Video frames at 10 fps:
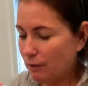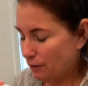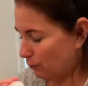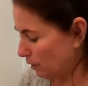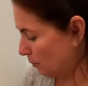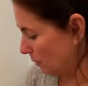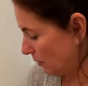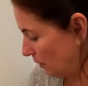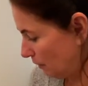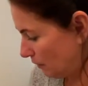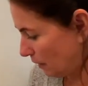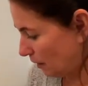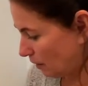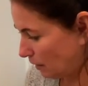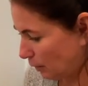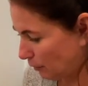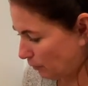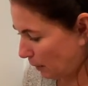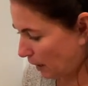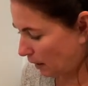So we're going to put this in our liquids
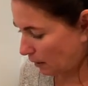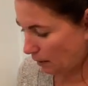bag.